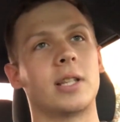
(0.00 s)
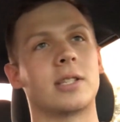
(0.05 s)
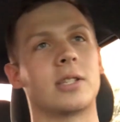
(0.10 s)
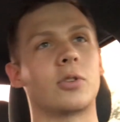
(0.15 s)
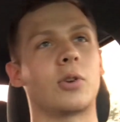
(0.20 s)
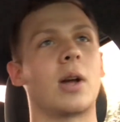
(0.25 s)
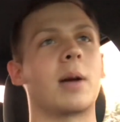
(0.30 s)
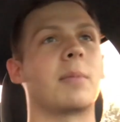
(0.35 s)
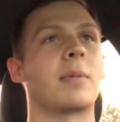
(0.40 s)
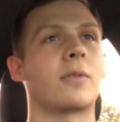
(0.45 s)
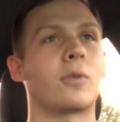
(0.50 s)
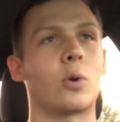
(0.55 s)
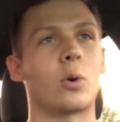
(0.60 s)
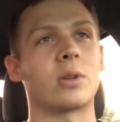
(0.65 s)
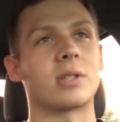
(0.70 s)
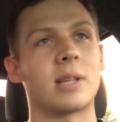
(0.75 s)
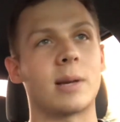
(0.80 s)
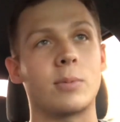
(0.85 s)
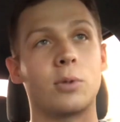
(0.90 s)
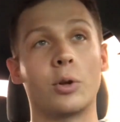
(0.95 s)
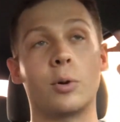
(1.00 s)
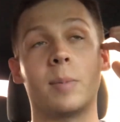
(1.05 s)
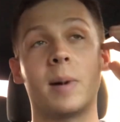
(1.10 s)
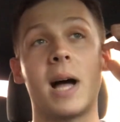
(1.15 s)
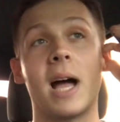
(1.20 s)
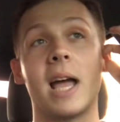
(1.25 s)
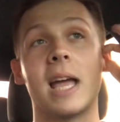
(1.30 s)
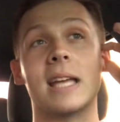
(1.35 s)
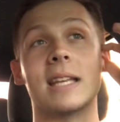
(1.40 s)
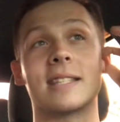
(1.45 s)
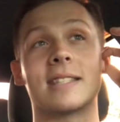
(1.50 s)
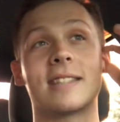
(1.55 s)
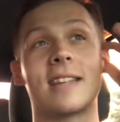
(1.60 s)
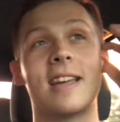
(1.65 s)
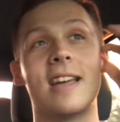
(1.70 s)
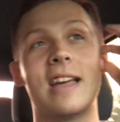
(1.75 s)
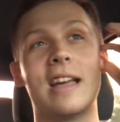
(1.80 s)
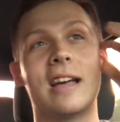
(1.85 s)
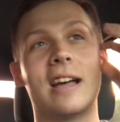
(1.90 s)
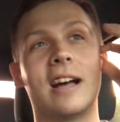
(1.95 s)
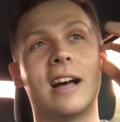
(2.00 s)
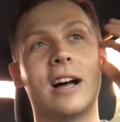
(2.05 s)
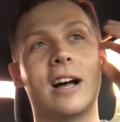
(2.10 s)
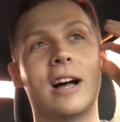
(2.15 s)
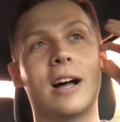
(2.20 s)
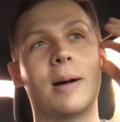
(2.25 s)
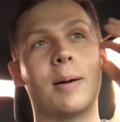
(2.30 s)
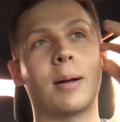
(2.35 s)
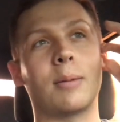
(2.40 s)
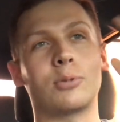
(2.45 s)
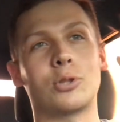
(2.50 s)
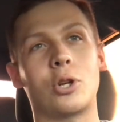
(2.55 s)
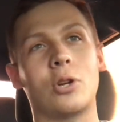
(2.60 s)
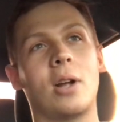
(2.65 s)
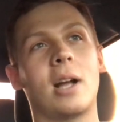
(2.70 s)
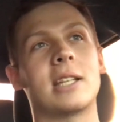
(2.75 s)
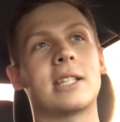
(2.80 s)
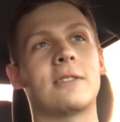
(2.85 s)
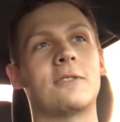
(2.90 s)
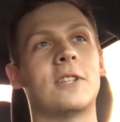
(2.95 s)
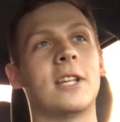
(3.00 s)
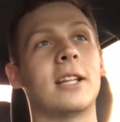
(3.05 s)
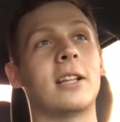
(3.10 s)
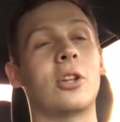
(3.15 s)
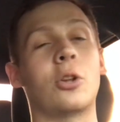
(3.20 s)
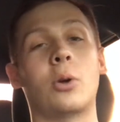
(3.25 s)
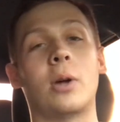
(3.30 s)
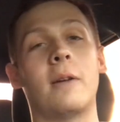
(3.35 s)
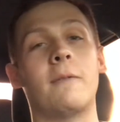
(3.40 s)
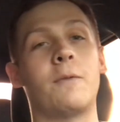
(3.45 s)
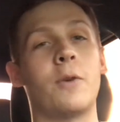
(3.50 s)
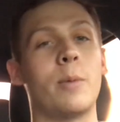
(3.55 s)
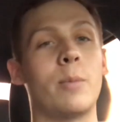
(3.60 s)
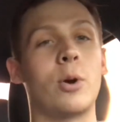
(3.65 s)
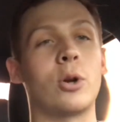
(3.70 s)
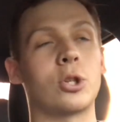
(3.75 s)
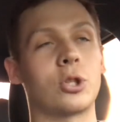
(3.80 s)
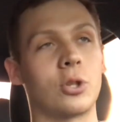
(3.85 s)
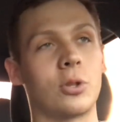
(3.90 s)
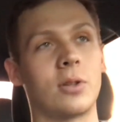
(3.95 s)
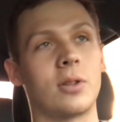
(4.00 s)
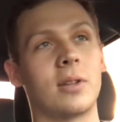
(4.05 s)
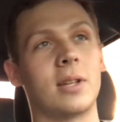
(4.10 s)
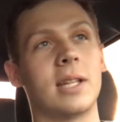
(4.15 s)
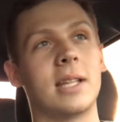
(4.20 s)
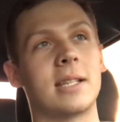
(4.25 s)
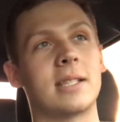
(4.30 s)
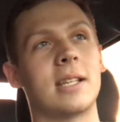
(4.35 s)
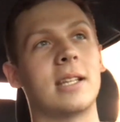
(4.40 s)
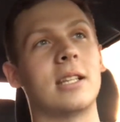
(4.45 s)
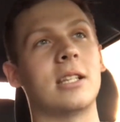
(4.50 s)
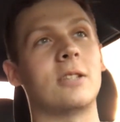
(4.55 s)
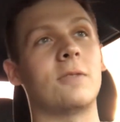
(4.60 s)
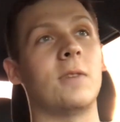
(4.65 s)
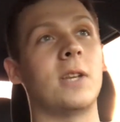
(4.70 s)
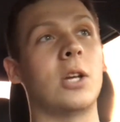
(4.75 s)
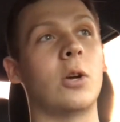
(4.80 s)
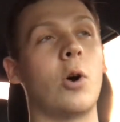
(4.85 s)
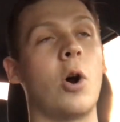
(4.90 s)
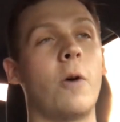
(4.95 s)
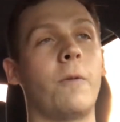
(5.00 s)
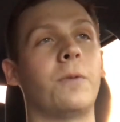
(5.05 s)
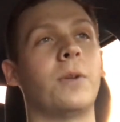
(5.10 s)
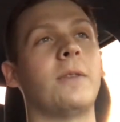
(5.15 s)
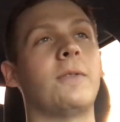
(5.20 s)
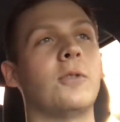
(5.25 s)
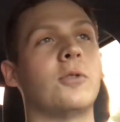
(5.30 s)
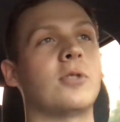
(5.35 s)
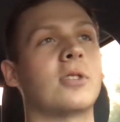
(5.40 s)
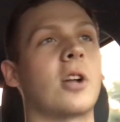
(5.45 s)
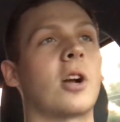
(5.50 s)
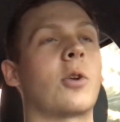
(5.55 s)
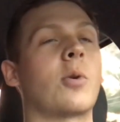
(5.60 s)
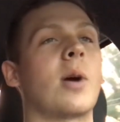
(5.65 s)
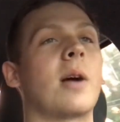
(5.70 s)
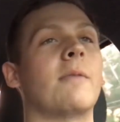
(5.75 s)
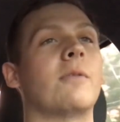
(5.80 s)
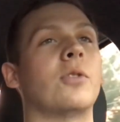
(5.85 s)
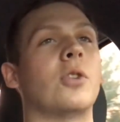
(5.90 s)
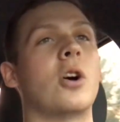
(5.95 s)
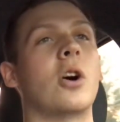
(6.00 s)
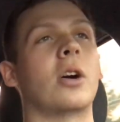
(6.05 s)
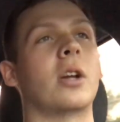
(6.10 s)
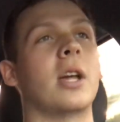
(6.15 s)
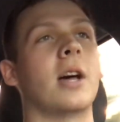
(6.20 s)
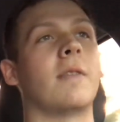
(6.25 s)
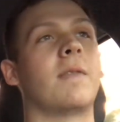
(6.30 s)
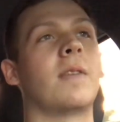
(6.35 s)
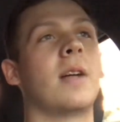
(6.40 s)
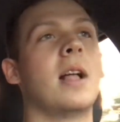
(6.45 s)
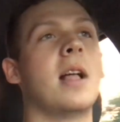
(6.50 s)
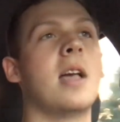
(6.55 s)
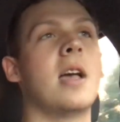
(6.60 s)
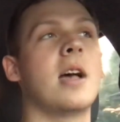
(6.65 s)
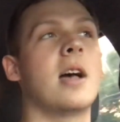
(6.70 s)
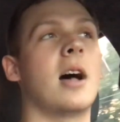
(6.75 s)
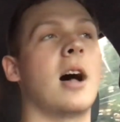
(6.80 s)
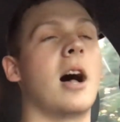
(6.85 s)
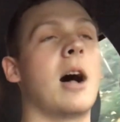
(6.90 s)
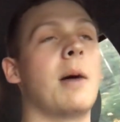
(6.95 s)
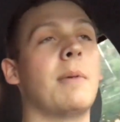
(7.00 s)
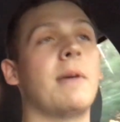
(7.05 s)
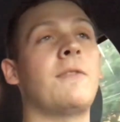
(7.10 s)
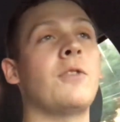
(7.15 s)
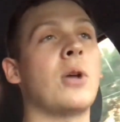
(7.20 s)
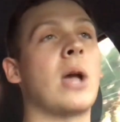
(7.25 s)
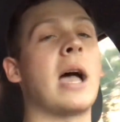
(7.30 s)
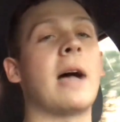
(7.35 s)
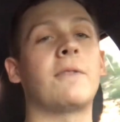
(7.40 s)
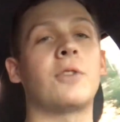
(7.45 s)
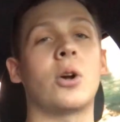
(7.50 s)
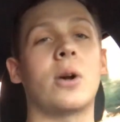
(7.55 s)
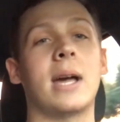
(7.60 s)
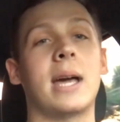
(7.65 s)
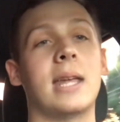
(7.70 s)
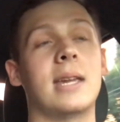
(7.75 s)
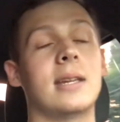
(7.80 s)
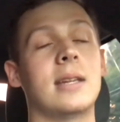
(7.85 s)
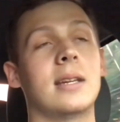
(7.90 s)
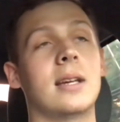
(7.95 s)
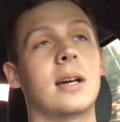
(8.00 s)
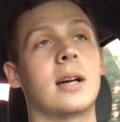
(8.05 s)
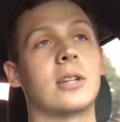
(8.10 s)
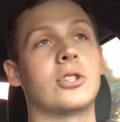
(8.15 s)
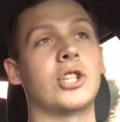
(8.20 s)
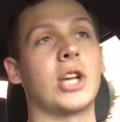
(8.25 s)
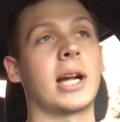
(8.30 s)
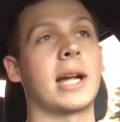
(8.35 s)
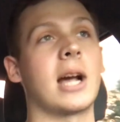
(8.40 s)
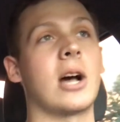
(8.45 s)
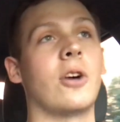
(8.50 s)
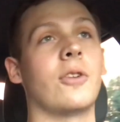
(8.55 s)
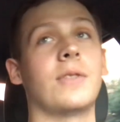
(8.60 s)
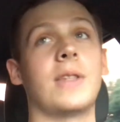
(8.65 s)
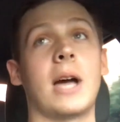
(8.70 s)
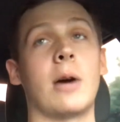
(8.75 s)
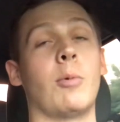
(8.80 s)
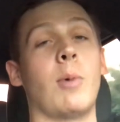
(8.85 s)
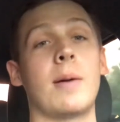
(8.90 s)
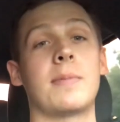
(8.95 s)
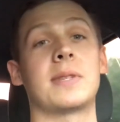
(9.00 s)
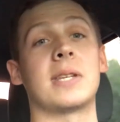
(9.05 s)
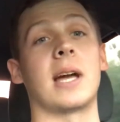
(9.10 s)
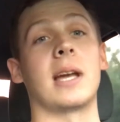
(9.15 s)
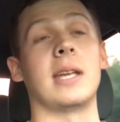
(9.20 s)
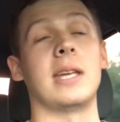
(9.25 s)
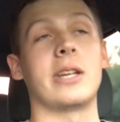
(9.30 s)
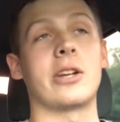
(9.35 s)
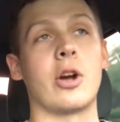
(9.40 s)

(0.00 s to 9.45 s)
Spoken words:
Instagram. And of course, I'm a little biased. I'm sure you guys have seen the little infomercial that's in this video. Hopefully, if you've stuck around for long enough. If you have, go ahead and check out that website,